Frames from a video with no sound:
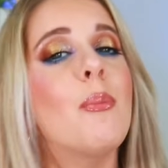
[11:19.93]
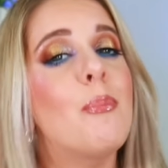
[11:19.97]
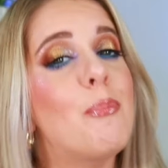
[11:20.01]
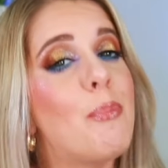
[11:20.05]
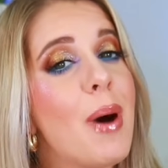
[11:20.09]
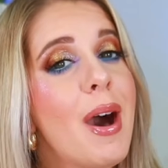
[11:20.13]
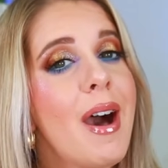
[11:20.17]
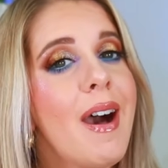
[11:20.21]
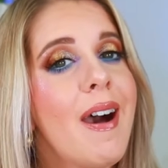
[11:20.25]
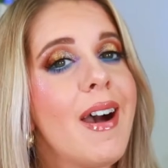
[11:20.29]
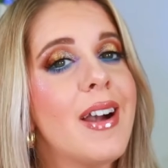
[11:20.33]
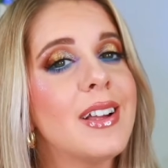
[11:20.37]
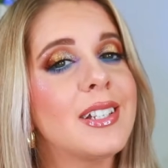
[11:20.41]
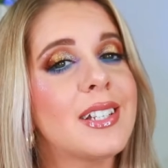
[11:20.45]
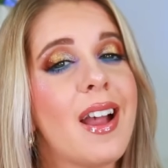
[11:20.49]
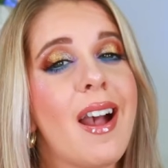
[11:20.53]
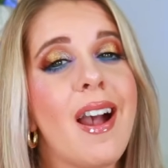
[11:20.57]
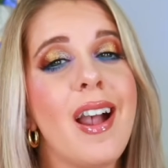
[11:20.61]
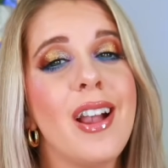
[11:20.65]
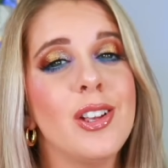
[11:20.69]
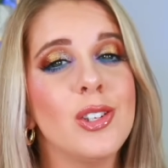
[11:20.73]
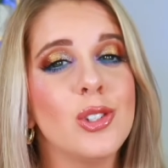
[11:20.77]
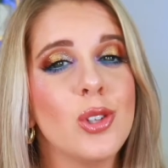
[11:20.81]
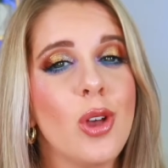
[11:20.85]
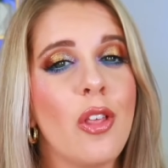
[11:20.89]
But
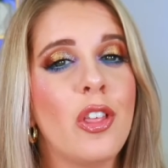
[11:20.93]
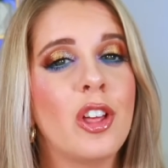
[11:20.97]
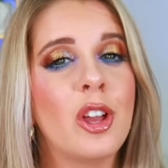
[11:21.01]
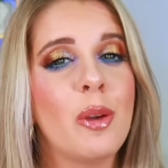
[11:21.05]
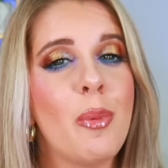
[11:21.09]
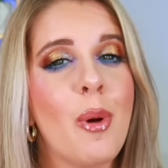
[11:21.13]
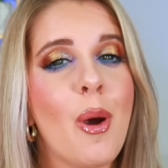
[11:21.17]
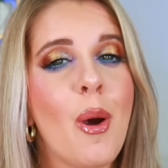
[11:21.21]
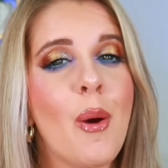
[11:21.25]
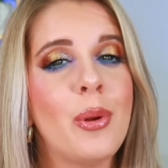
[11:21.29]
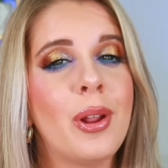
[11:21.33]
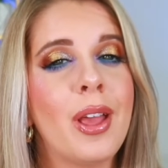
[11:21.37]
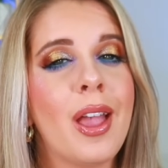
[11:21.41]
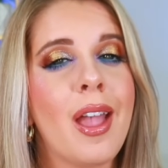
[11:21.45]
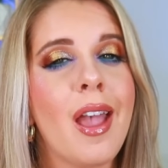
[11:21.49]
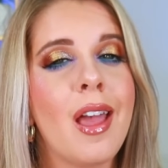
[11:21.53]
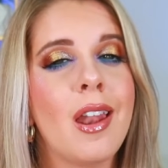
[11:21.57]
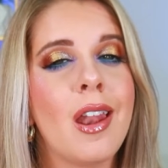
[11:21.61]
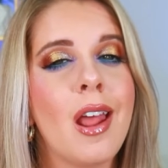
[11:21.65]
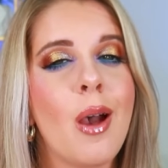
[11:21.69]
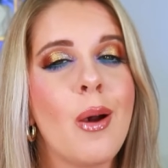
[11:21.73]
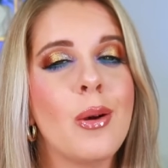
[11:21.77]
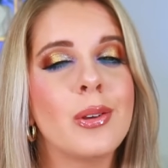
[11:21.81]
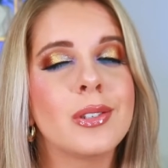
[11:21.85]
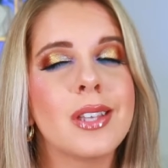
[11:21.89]
I saw the component
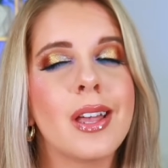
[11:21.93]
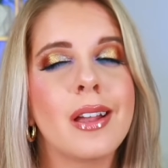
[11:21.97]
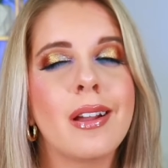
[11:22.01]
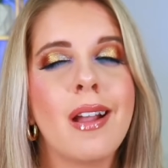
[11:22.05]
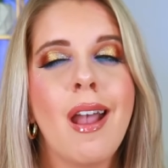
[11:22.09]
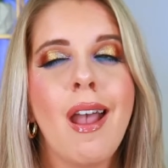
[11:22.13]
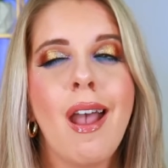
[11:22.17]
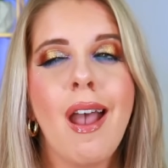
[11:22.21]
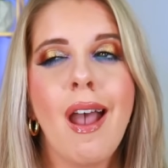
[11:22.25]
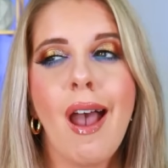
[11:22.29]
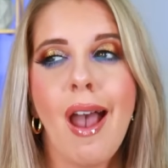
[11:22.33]
and I was like,